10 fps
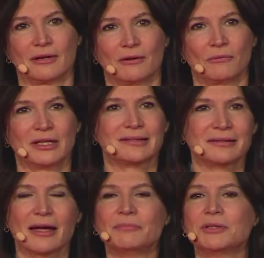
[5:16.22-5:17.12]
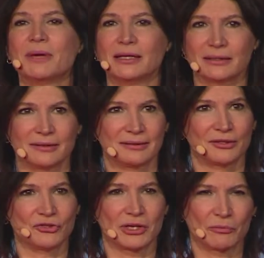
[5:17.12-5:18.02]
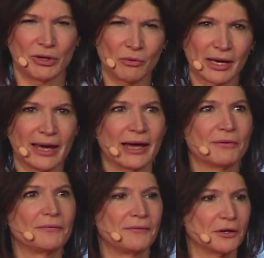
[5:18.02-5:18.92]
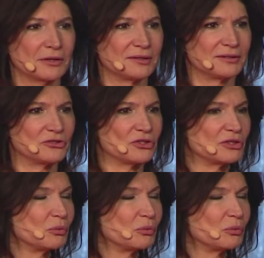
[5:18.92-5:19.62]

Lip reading: when it's time to make a decision, and we want to have a fair decision.